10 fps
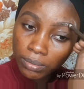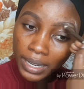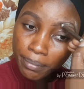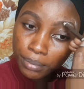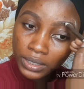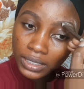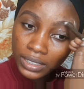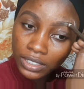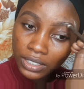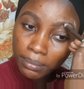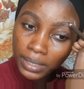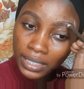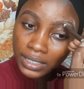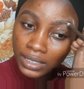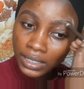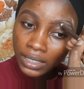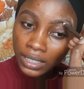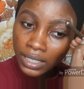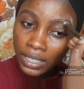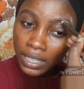By putting this, it makes
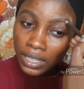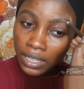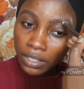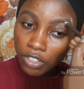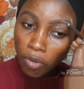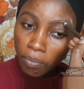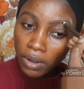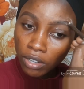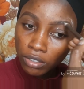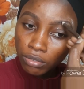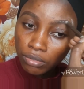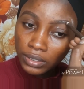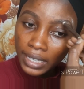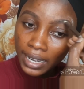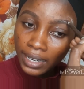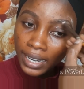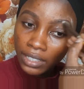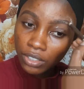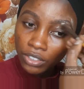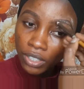your brows too dark
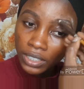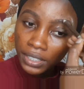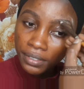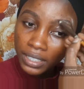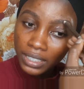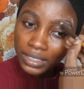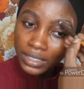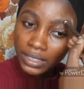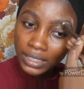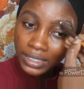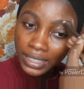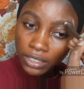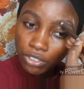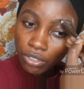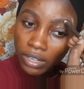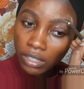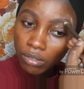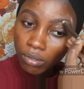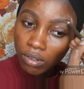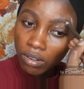and it does not give it the natural
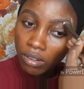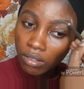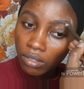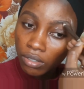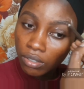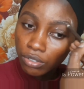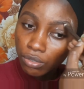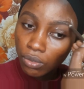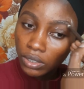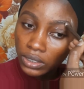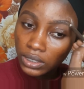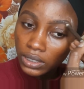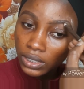look you want.